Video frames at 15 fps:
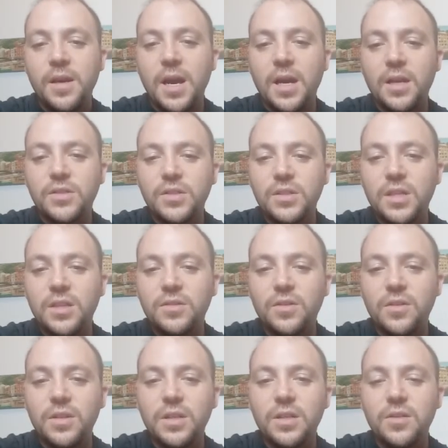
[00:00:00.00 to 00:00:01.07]

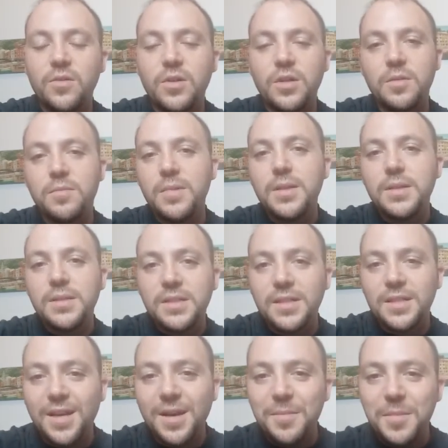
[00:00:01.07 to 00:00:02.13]
accidentally you can miss
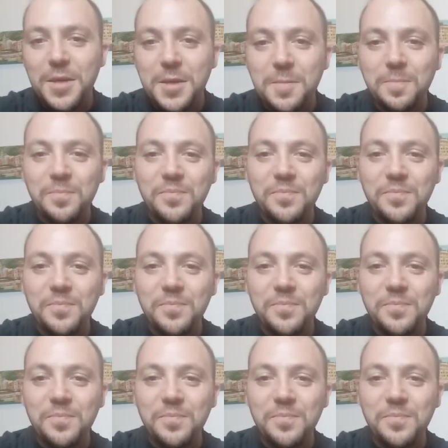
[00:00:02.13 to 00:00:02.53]
it. I mean,